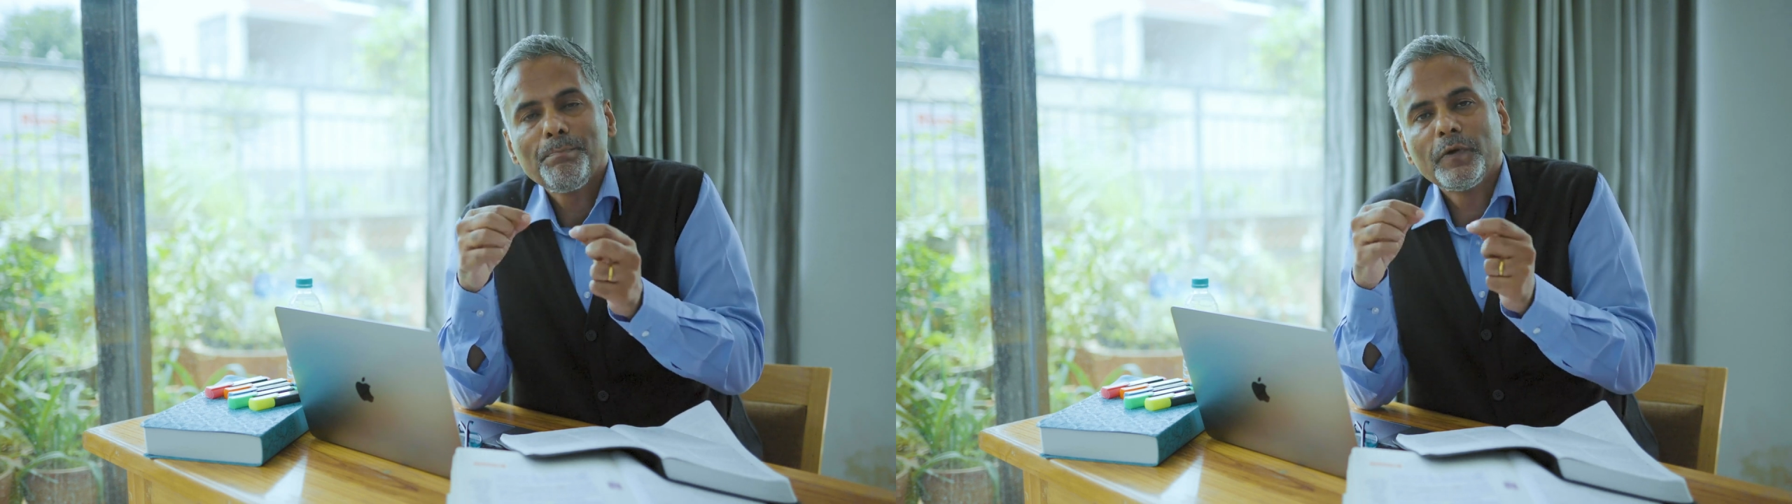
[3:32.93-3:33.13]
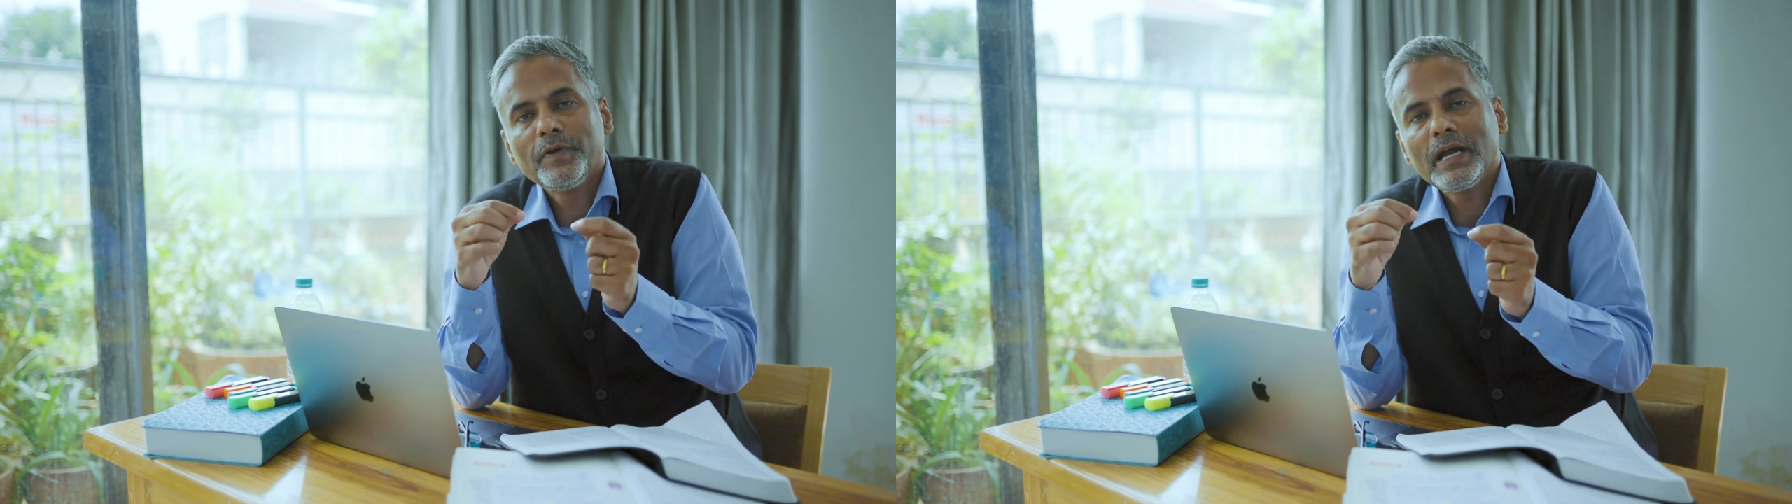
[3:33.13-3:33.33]

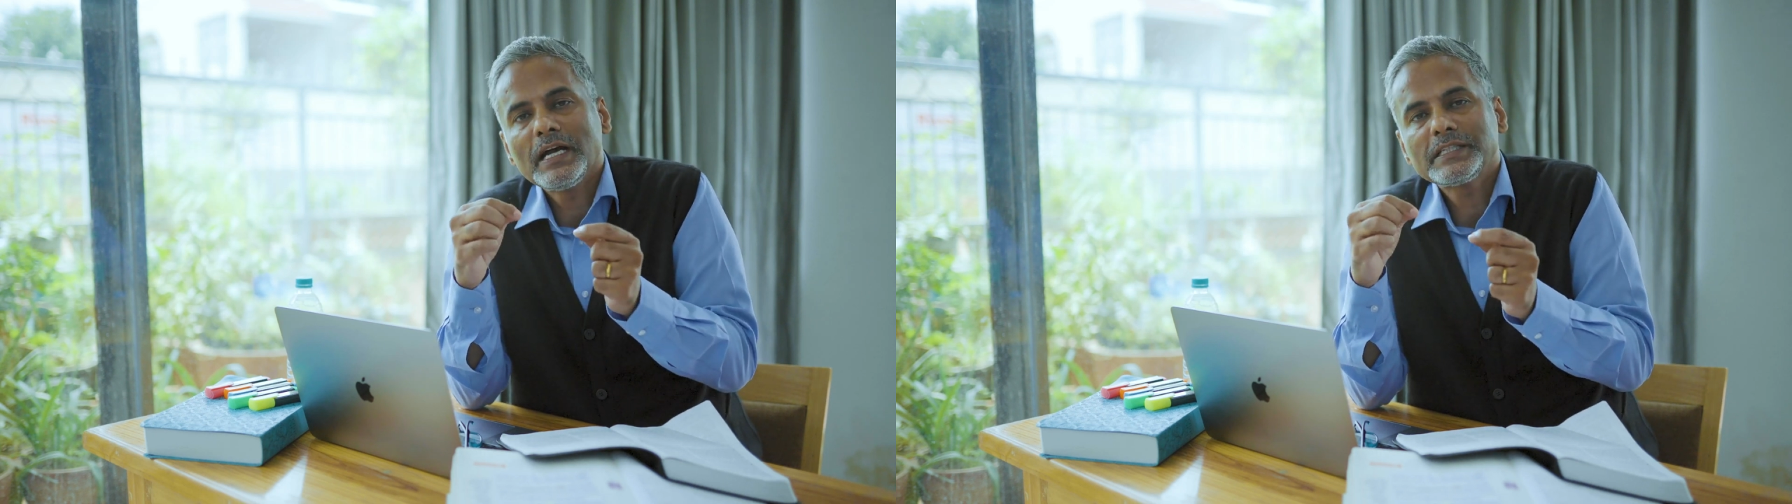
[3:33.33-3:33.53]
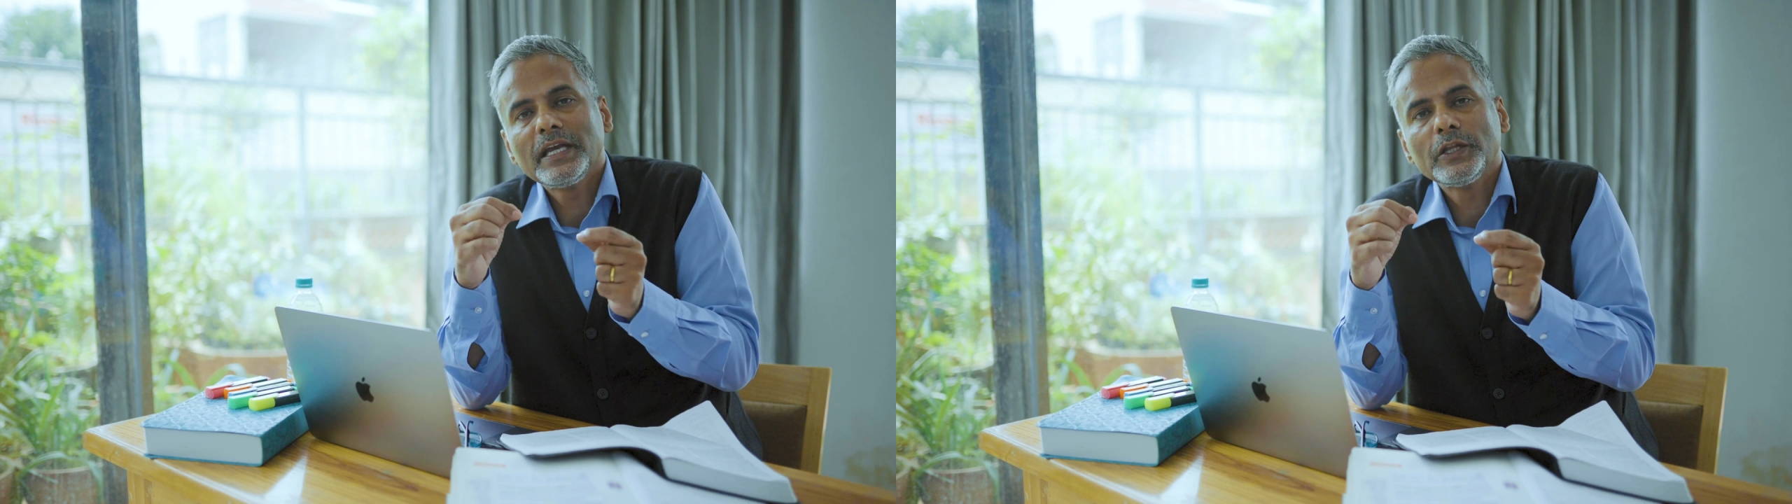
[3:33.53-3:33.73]
But we are
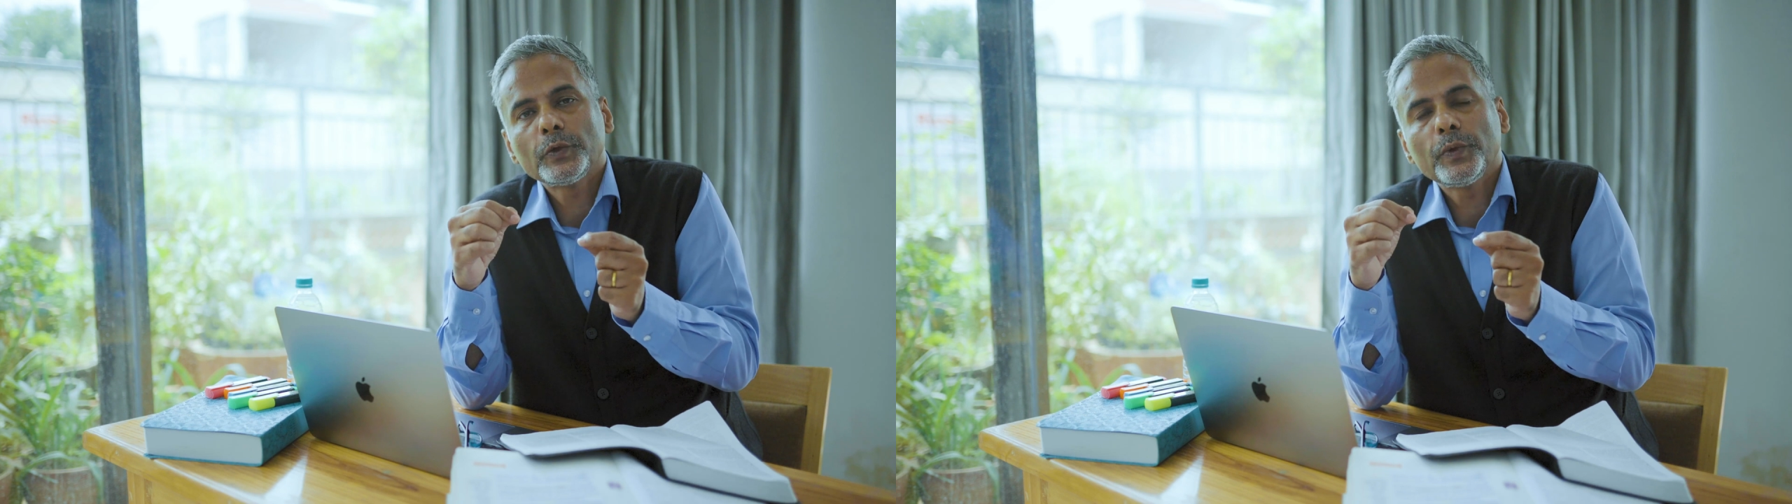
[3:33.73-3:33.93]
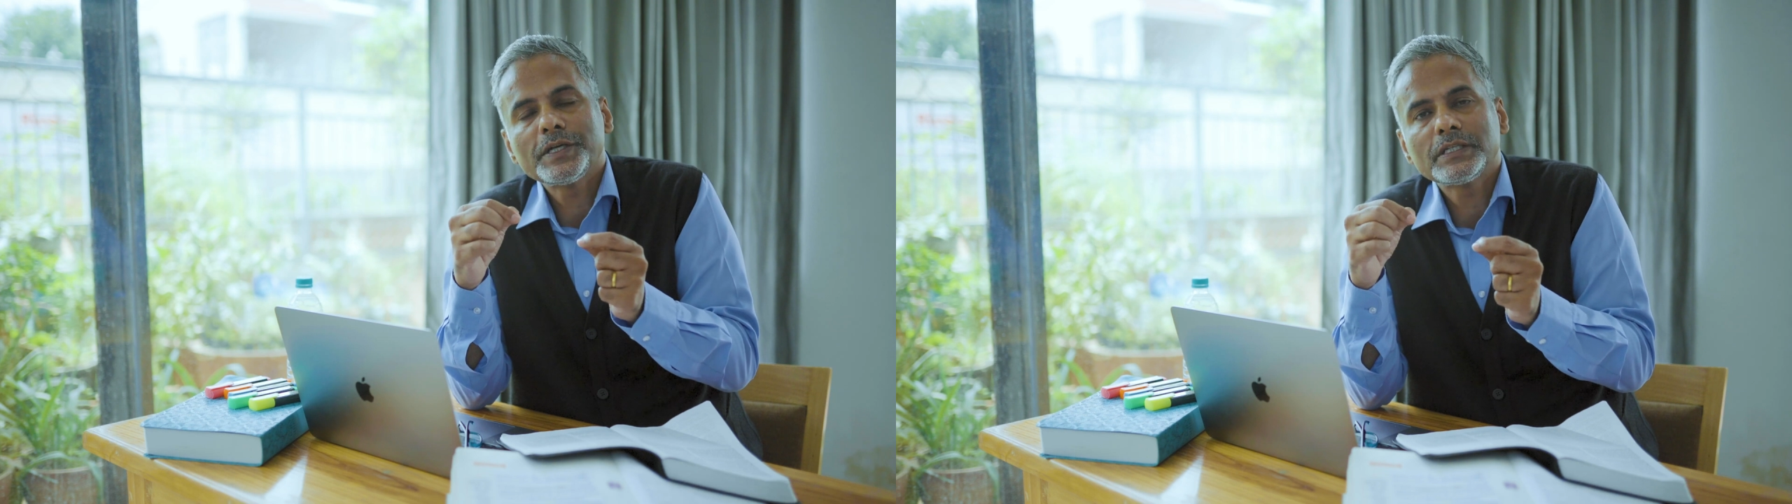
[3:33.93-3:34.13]
asking the
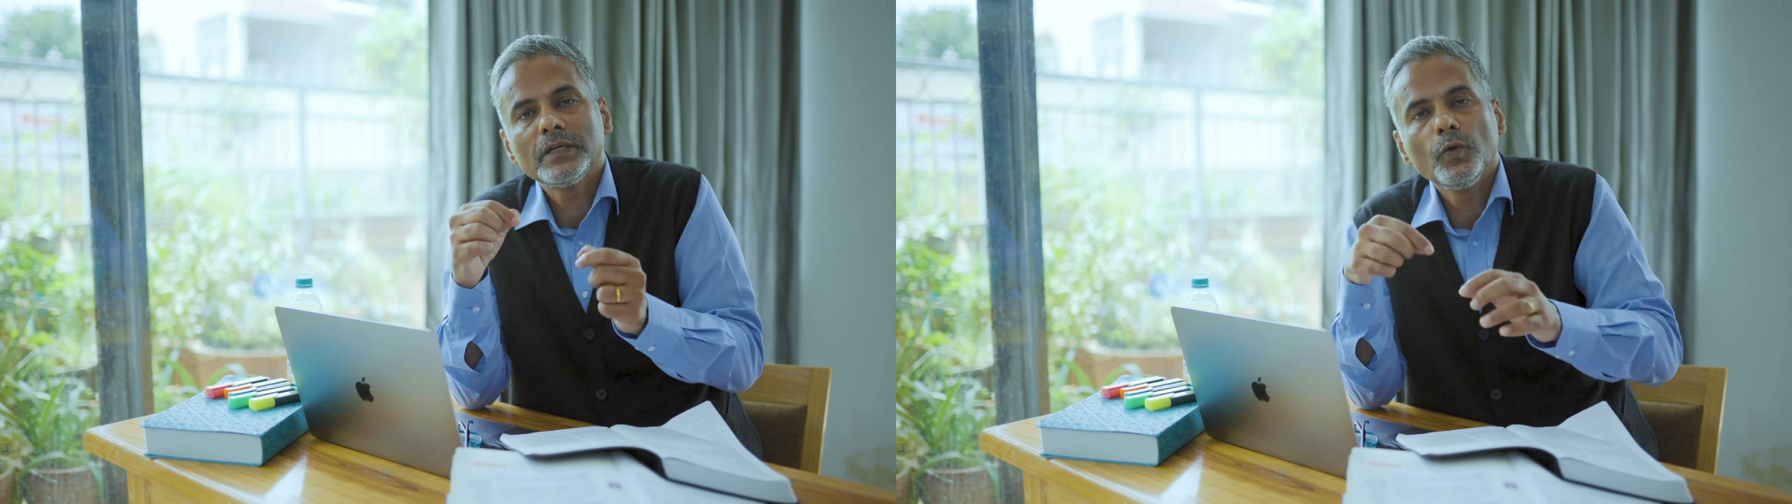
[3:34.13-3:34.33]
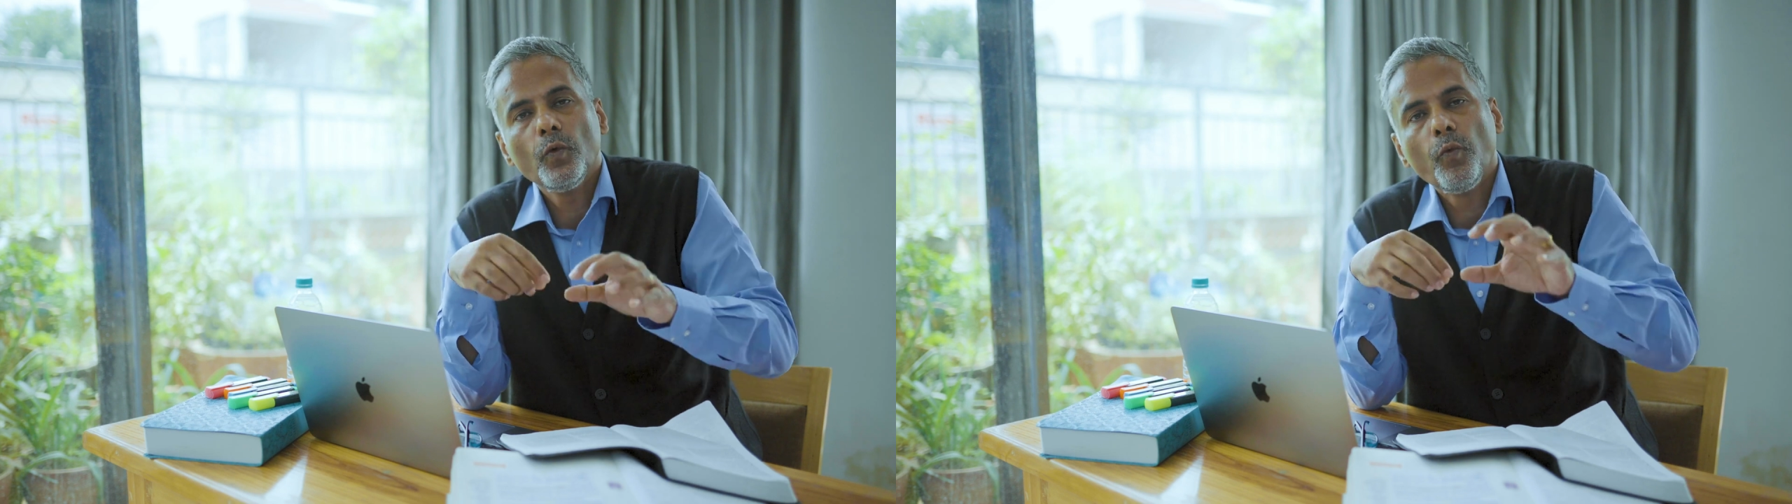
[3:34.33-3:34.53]

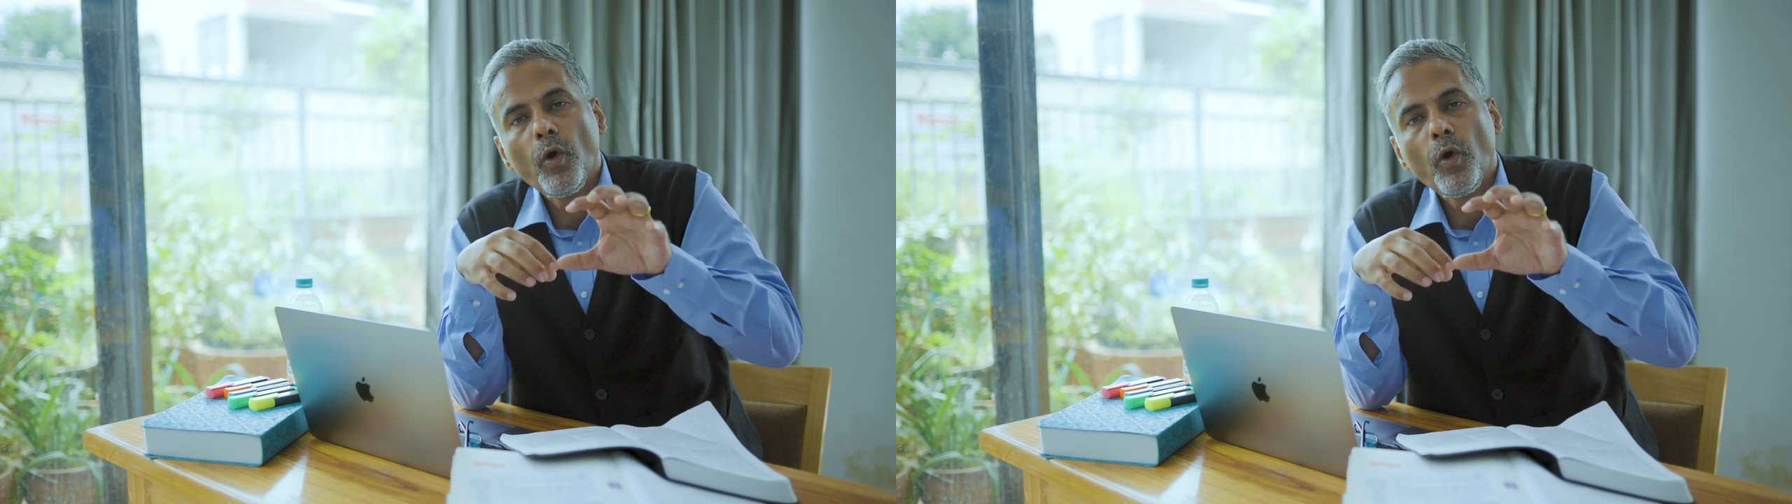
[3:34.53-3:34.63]
question,